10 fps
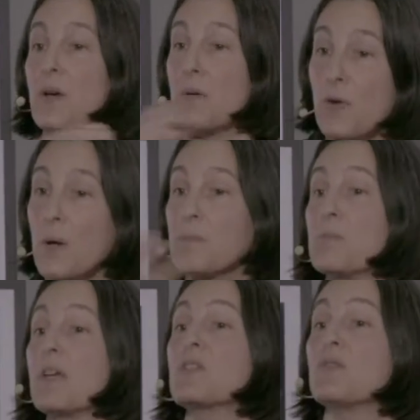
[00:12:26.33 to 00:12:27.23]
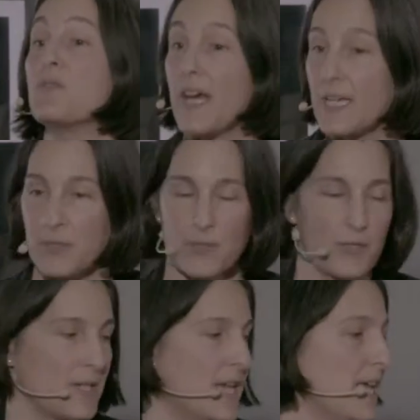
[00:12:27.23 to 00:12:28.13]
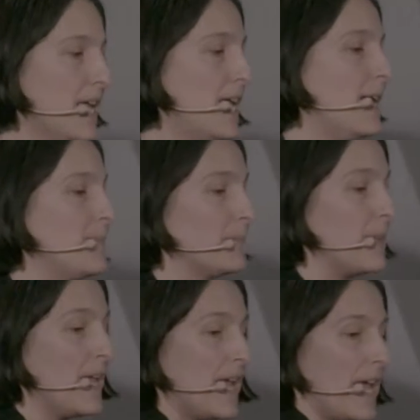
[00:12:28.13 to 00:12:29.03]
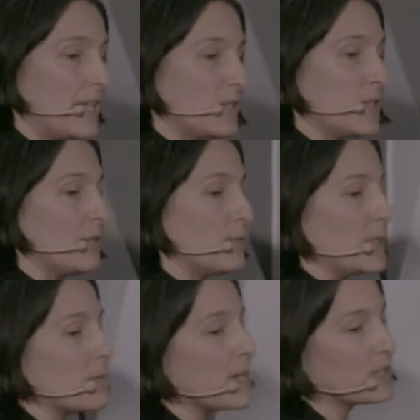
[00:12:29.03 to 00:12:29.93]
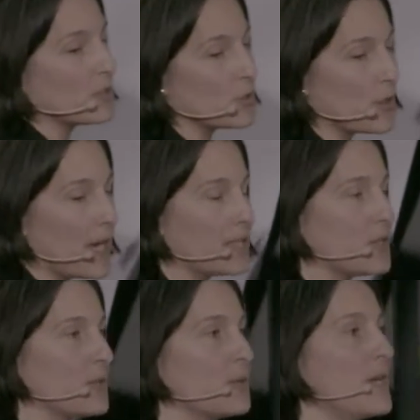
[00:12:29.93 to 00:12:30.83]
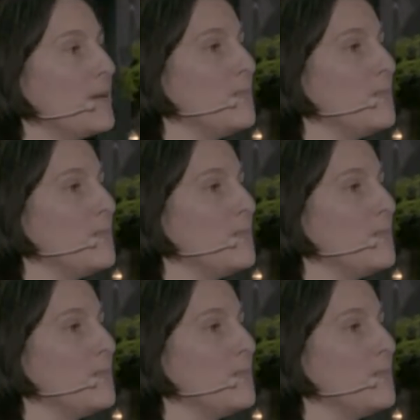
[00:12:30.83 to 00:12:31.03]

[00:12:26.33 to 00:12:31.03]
forms muscle fibers. And if we want to try to